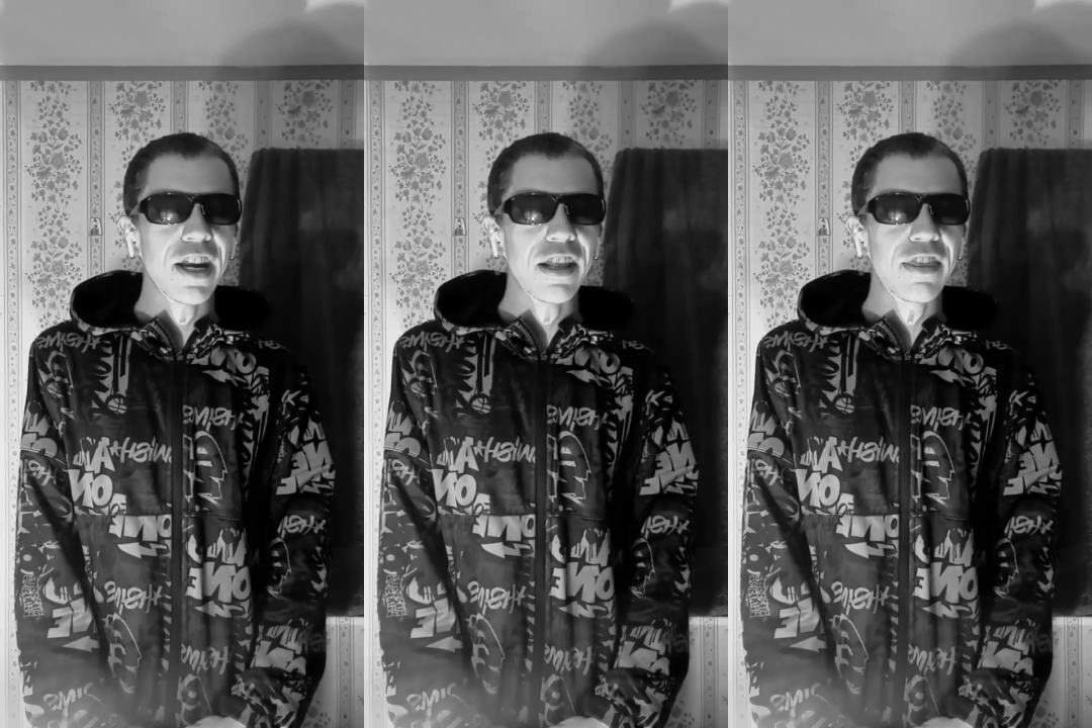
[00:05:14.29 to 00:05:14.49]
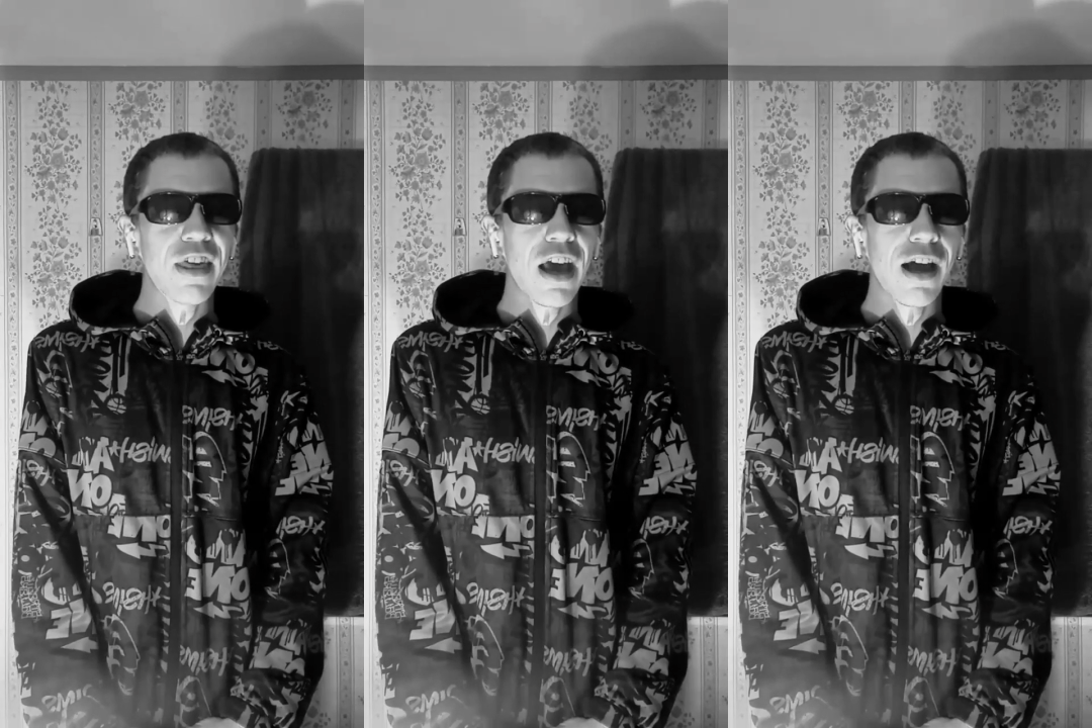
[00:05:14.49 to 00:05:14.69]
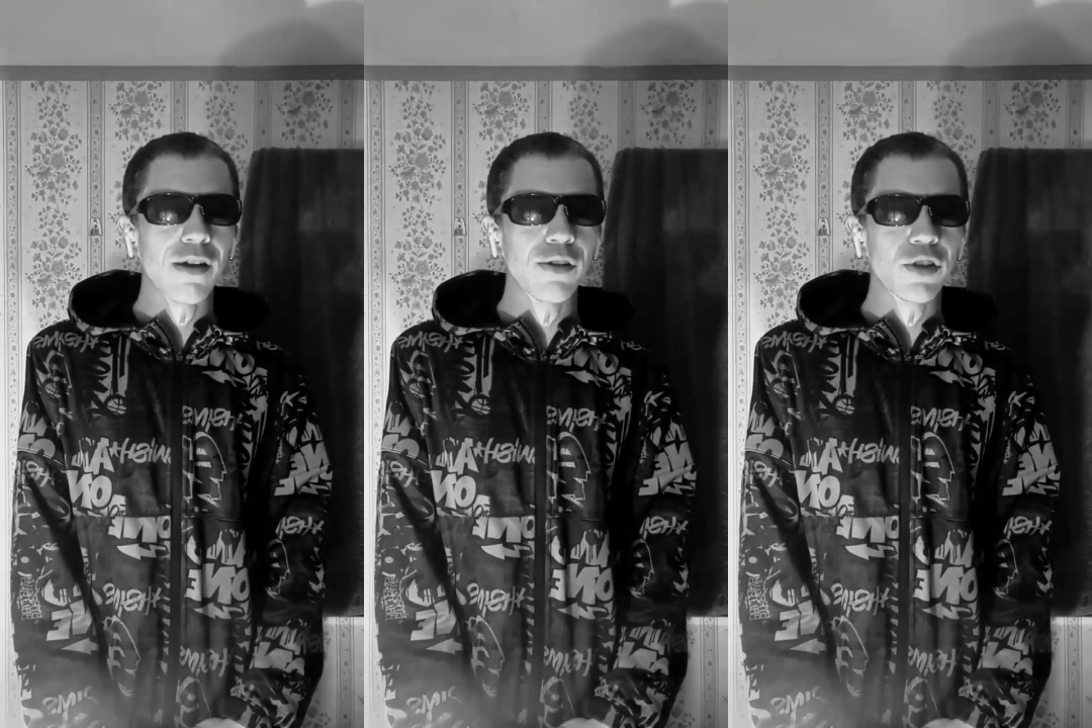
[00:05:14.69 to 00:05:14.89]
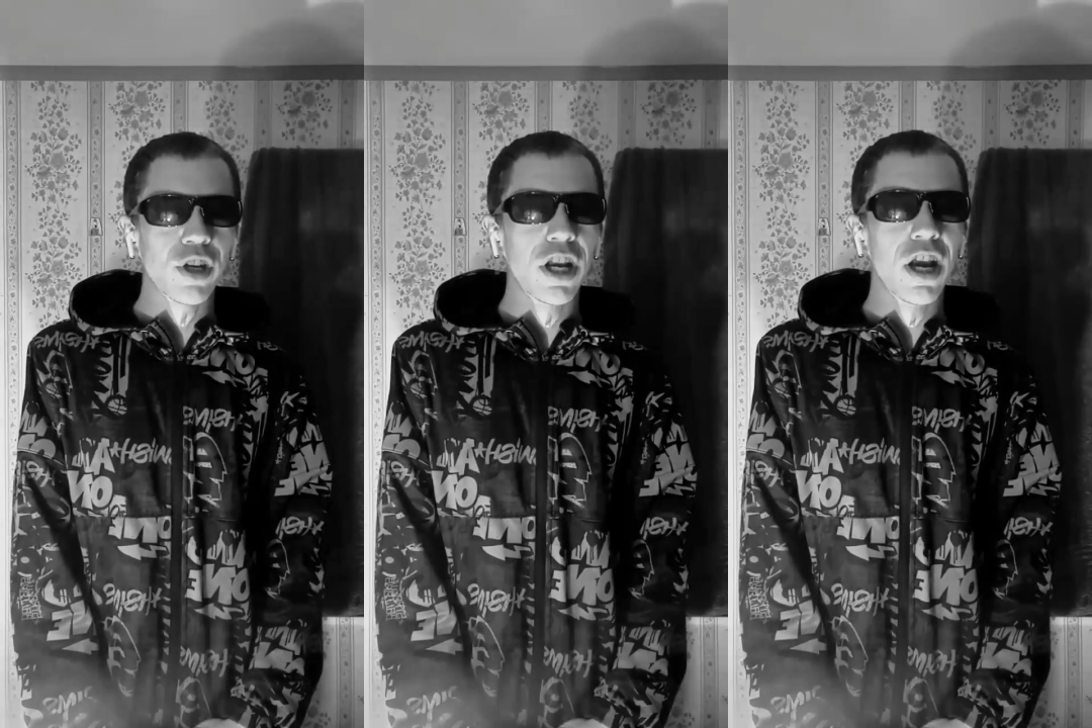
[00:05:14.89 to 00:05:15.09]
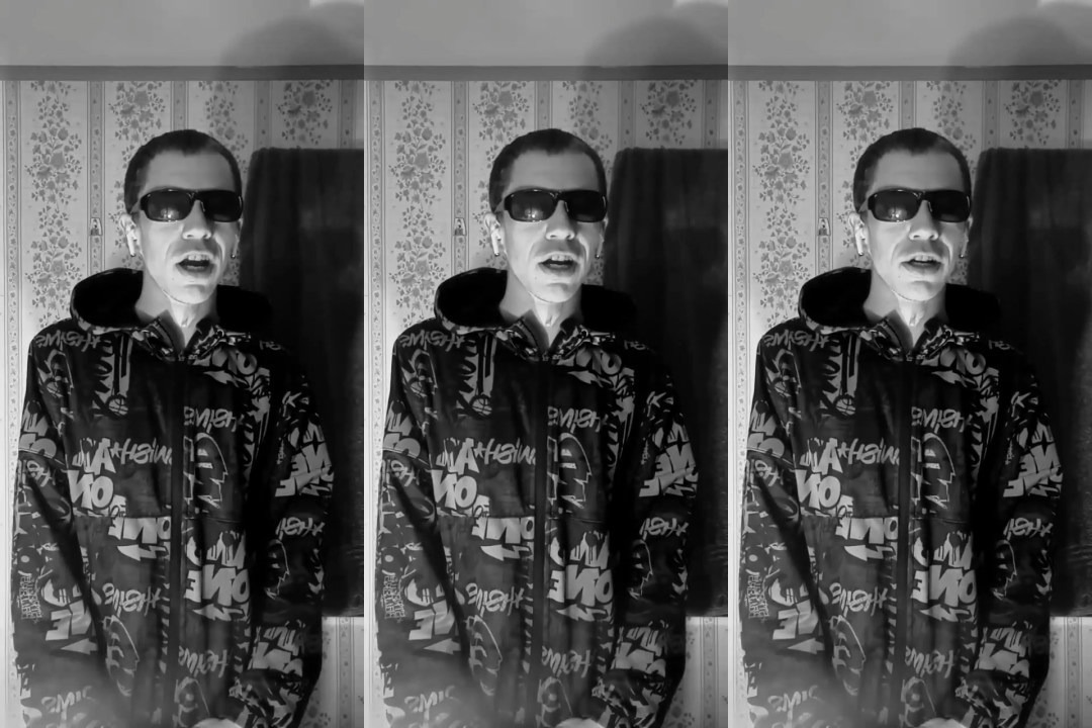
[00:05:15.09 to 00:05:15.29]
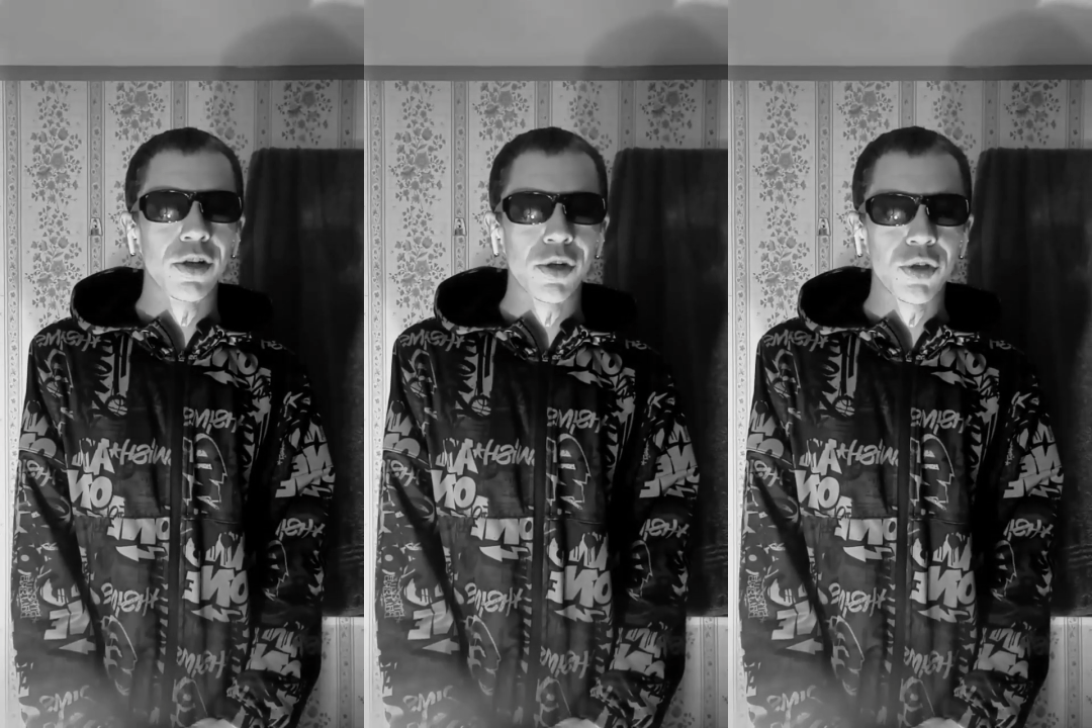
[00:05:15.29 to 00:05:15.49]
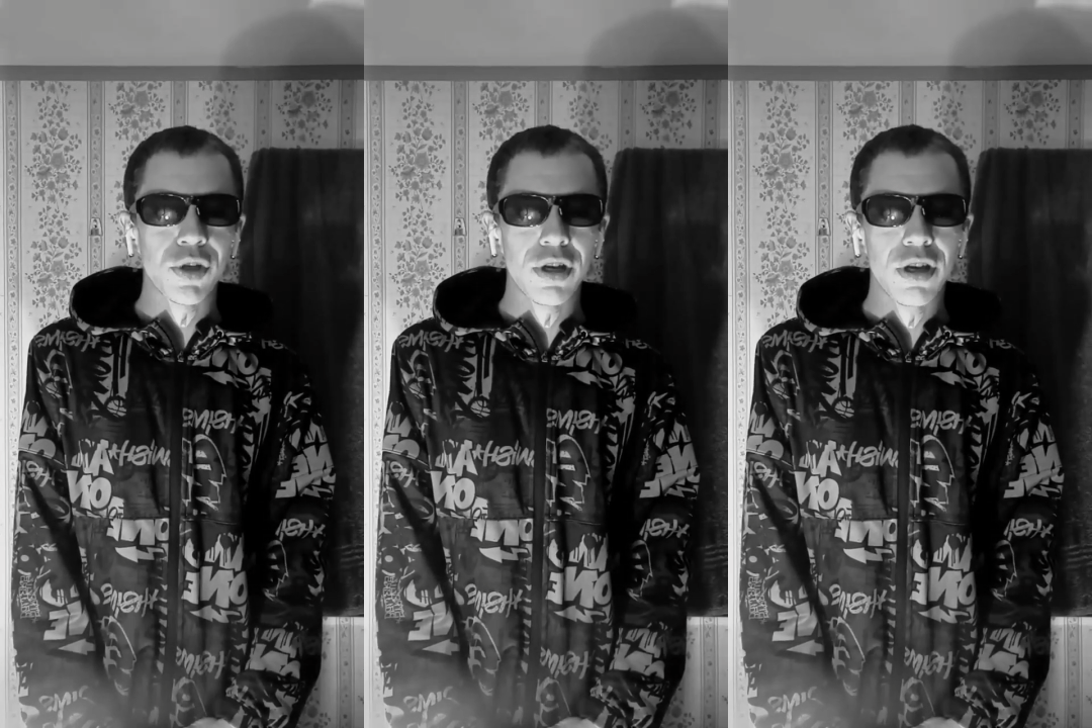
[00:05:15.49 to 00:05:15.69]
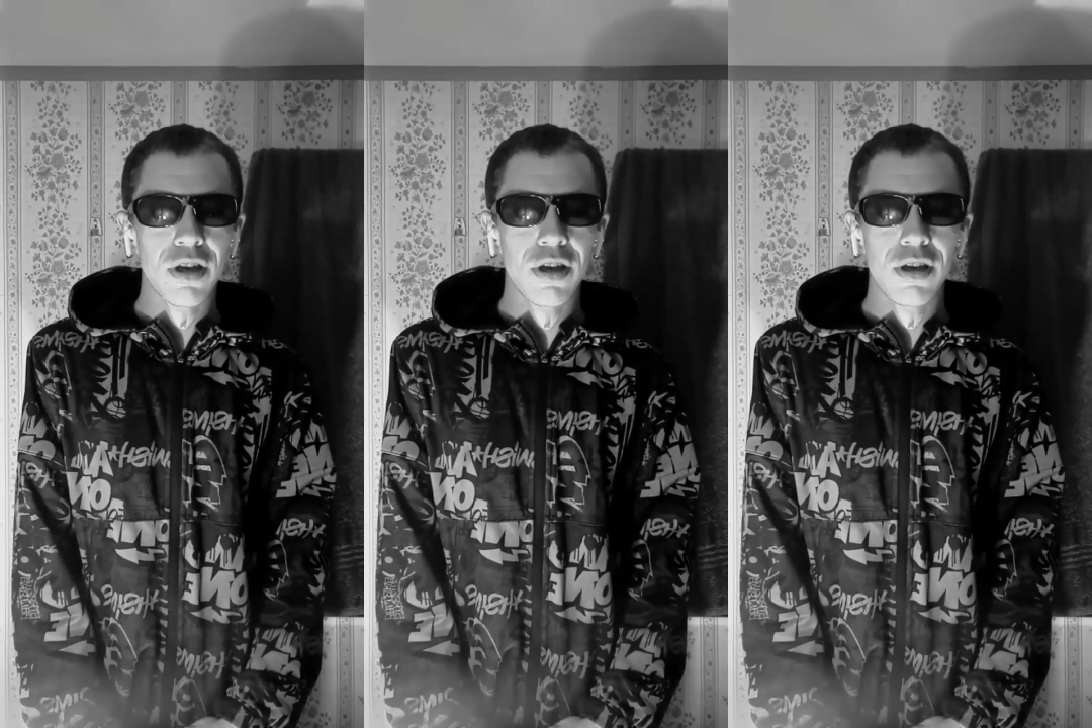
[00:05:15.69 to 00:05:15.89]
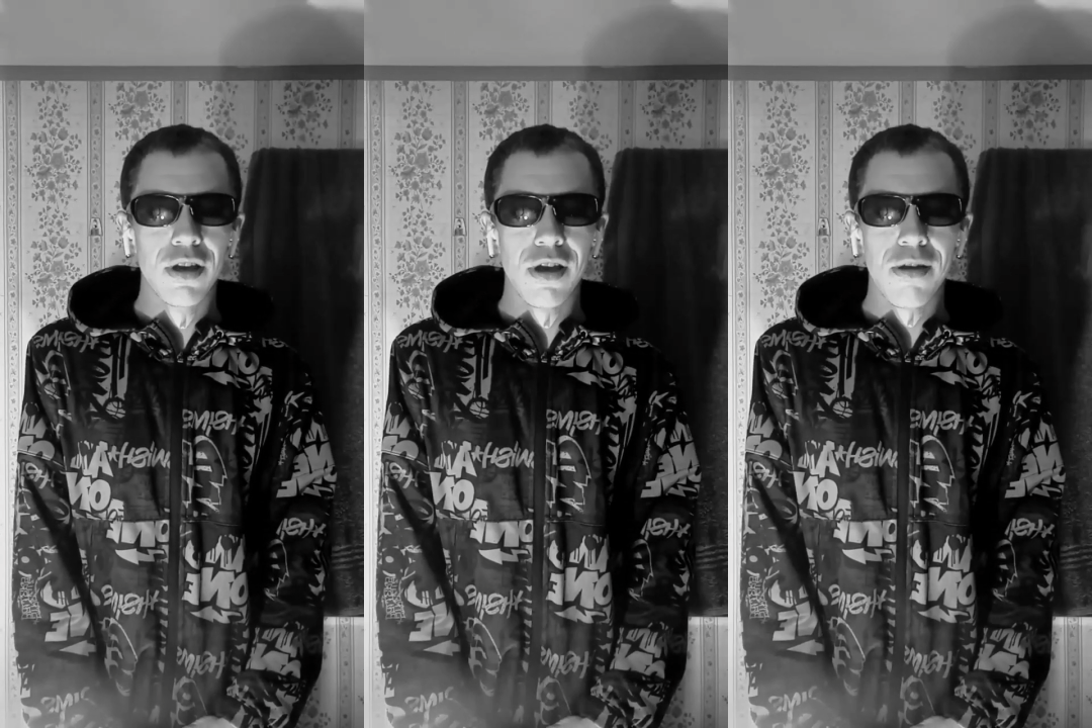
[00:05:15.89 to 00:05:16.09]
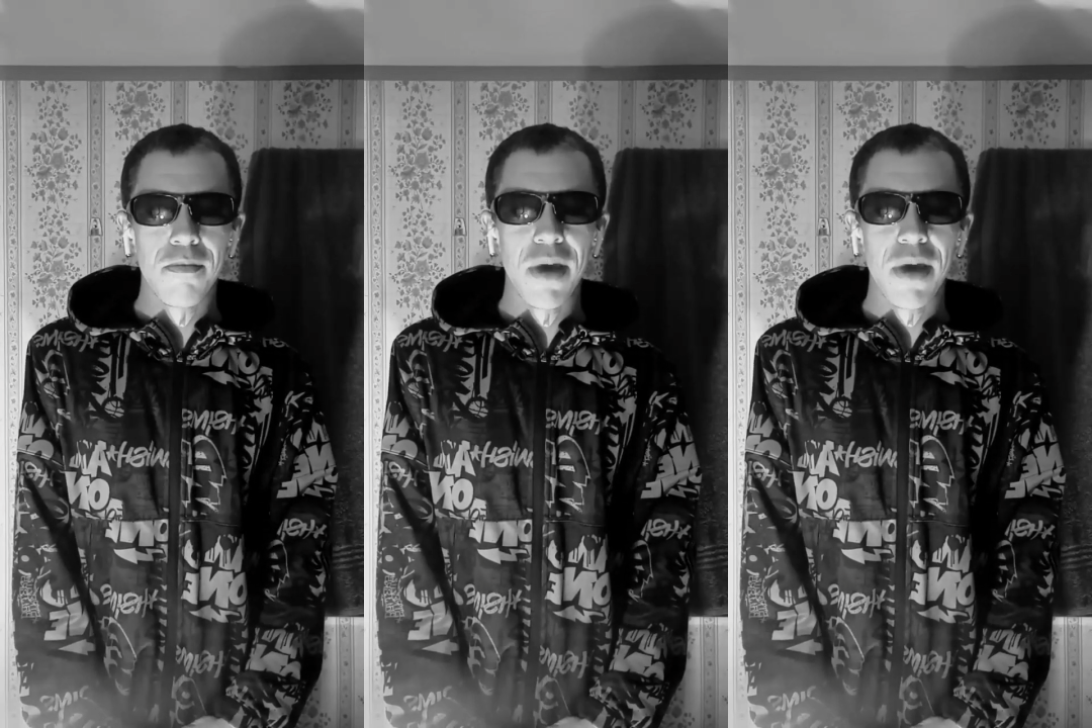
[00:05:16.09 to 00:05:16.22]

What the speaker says: 80,000 years,